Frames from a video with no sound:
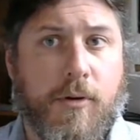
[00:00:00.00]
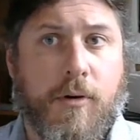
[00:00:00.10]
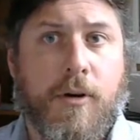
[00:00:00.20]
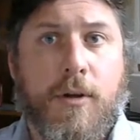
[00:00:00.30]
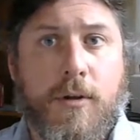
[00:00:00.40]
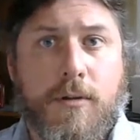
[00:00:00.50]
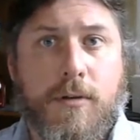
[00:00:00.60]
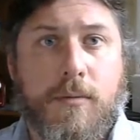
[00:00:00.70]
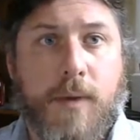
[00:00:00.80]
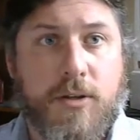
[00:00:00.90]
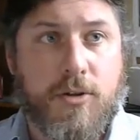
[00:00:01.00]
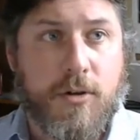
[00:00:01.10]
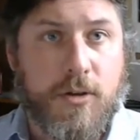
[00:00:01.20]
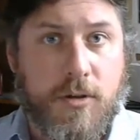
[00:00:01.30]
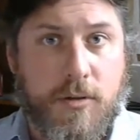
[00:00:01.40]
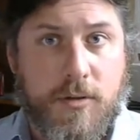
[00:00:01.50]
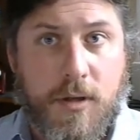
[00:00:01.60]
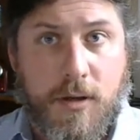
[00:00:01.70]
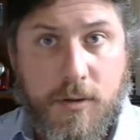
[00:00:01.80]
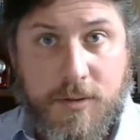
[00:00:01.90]
So make sure to use those
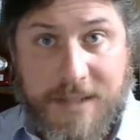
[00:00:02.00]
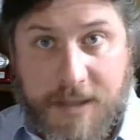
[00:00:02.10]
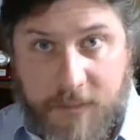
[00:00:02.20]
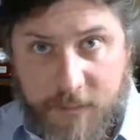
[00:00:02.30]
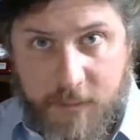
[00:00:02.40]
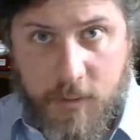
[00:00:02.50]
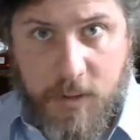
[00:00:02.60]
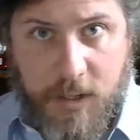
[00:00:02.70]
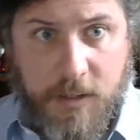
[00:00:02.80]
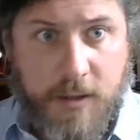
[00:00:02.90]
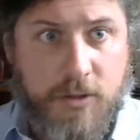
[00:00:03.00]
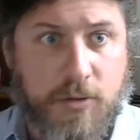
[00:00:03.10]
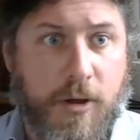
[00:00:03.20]
if you need additional help.